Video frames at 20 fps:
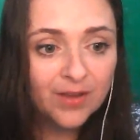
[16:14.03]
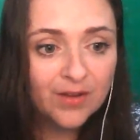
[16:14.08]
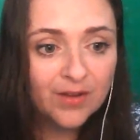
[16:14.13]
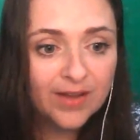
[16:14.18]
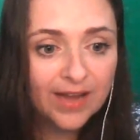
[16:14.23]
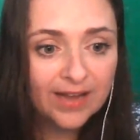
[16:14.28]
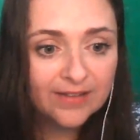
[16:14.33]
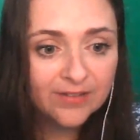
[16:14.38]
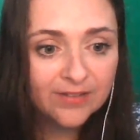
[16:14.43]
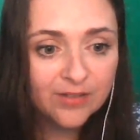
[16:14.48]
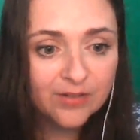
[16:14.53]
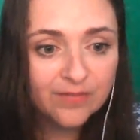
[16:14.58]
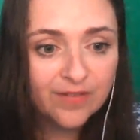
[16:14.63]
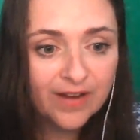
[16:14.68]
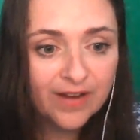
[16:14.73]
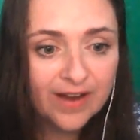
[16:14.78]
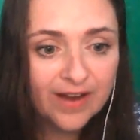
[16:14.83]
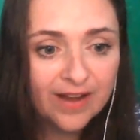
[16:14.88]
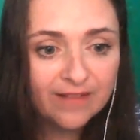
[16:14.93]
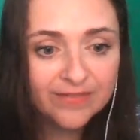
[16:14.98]
Okay, so
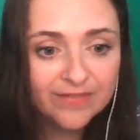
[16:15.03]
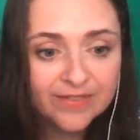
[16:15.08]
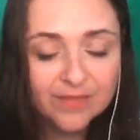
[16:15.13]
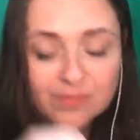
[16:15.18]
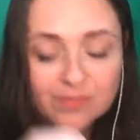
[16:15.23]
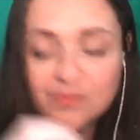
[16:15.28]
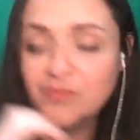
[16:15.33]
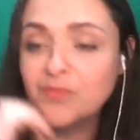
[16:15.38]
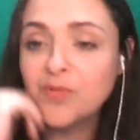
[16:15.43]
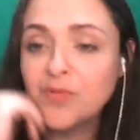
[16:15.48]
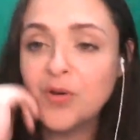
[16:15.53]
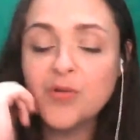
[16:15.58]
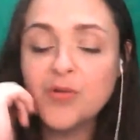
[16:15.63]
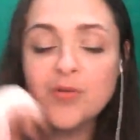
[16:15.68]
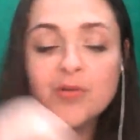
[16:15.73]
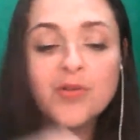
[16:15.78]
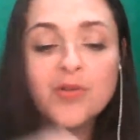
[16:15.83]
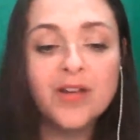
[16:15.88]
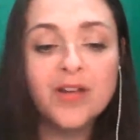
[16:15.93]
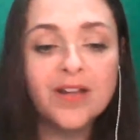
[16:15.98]
if I have some
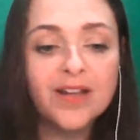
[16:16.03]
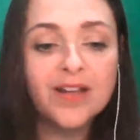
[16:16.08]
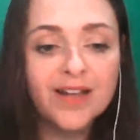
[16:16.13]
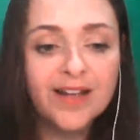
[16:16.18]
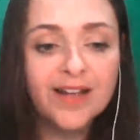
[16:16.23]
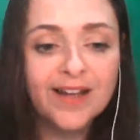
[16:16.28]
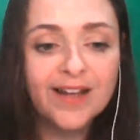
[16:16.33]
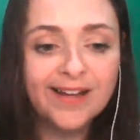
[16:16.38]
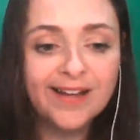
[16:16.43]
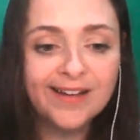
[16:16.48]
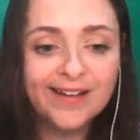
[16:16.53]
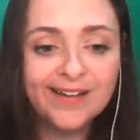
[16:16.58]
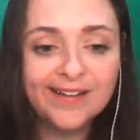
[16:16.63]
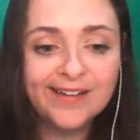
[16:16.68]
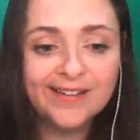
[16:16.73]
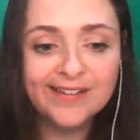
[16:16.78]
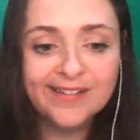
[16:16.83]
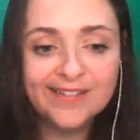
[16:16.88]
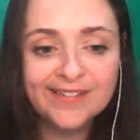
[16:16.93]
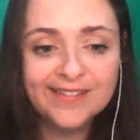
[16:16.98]
rogue
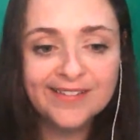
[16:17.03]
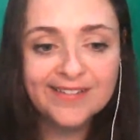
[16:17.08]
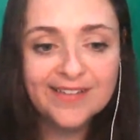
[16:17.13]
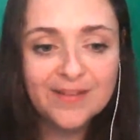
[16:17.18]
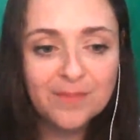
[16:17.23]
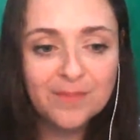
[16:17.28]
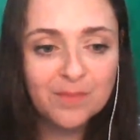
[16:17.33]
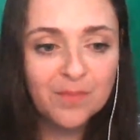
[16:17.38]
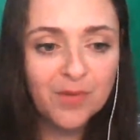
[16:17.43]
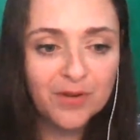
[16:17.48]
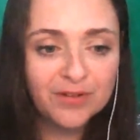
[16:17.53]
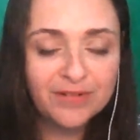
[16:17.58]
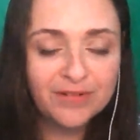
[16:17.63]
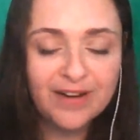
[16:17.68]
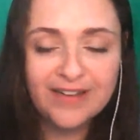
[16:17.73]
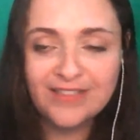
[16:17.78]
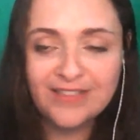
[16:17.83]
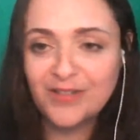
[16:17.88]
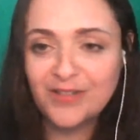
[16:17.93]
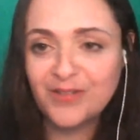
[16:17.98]

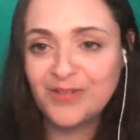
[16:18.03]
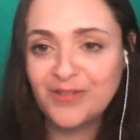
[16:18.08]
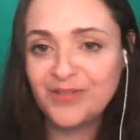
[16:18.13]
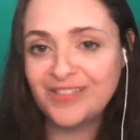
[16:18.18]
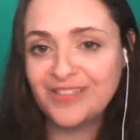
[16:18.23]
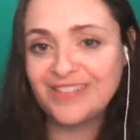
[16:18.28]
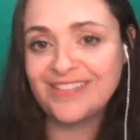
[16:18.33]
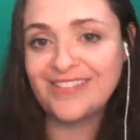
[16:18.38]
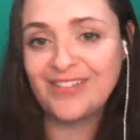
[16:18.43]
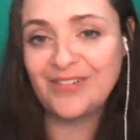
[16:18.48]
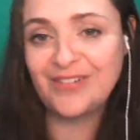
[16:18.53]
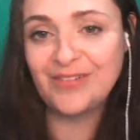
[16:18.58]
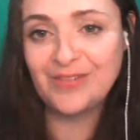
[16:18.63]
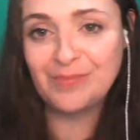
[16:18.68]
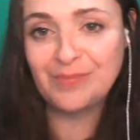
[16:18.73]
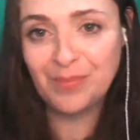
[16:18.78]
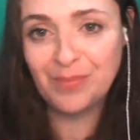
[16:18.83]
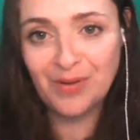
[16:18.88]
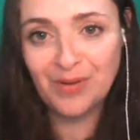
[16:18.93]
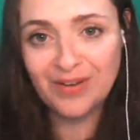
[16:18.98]
moderator
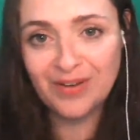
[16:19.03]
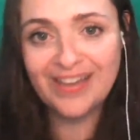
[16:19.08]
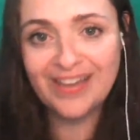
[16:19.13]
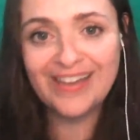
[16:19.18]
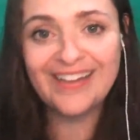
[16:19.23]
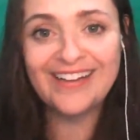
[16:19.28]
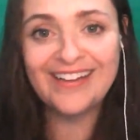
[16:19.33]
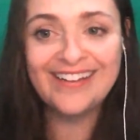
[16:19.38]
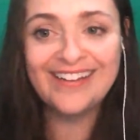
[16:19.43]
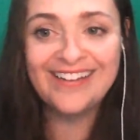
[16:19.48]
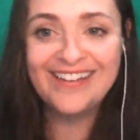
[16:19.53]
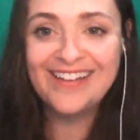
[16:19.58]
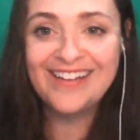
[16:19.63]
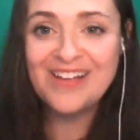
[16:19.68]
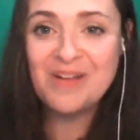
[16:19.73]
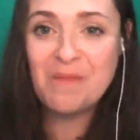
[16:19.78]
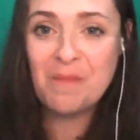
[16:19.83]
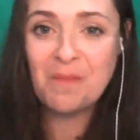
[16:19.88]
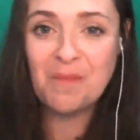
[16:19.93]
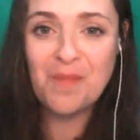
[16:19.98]
who's blocking
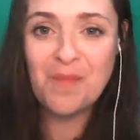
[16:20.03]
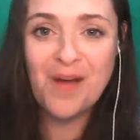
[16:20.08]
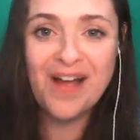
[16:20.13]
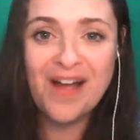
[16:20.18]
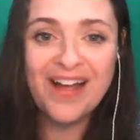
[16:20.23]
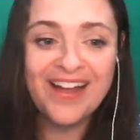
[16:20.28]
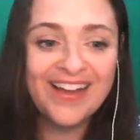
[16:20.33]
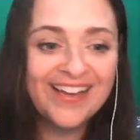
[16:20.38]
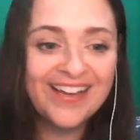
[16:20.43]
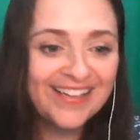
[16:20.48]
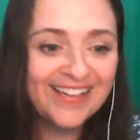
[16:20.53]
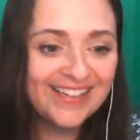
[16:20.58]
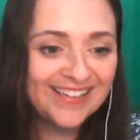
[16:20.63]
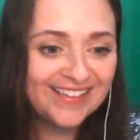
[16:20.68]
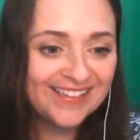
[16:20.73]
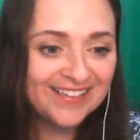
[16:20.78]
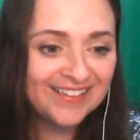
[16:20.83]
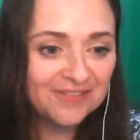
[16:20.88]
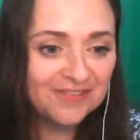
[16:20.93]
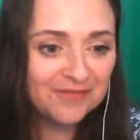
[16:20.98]

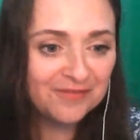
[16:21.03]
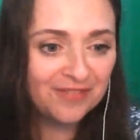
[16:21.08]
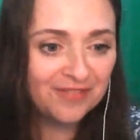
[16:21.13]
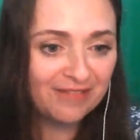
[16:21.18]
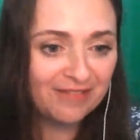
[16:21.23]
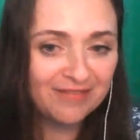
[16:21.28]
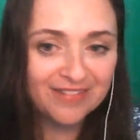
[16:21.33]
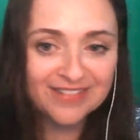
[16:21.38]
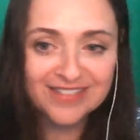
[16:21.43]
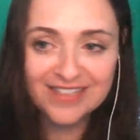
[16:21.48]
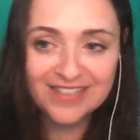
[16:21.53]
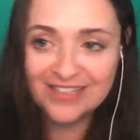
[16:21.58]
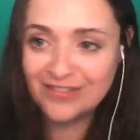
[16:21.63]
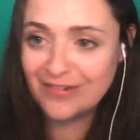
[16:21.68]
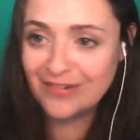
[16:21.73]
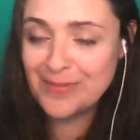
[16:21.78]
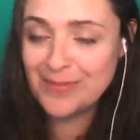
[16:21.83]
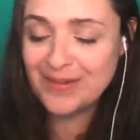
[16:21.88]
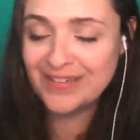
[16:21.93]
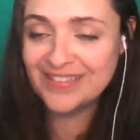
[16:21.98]
my favorite
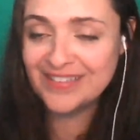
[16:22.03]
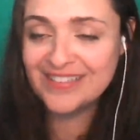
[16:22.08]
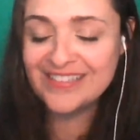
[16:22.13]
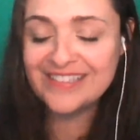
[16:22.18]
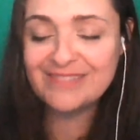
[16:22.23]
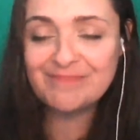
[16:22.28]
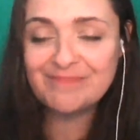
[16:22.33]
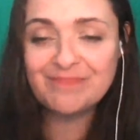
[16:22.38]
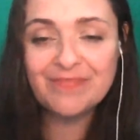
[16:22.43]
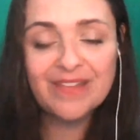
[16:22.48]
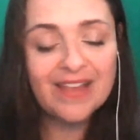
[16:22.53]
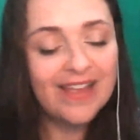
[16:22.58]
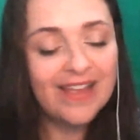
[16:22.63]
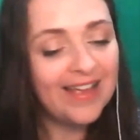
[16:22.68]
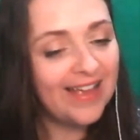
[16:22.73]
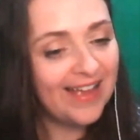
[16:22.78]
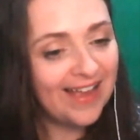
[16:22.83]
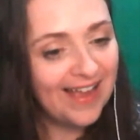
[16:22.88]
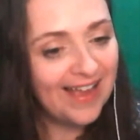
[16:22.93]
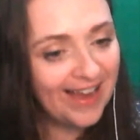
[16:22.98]
contributors,
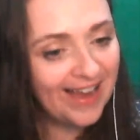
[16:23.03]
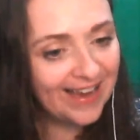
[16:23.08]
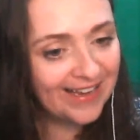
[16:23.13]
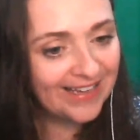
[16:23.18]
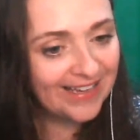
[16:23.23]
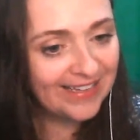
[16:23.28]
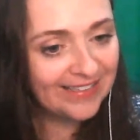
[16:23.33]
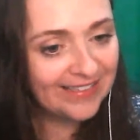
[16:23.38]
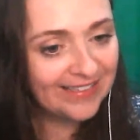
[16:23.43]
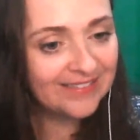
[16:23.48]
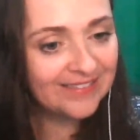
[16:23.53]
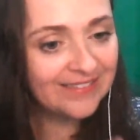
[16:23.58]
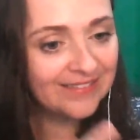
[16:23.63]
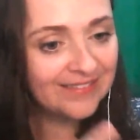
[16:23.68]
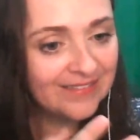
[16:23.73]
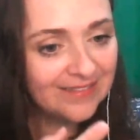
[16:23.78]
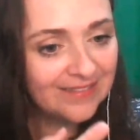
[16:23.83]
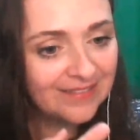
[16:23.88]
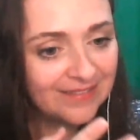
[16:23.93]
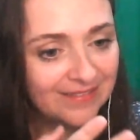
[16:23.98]
I
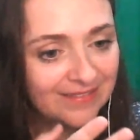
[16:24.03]
can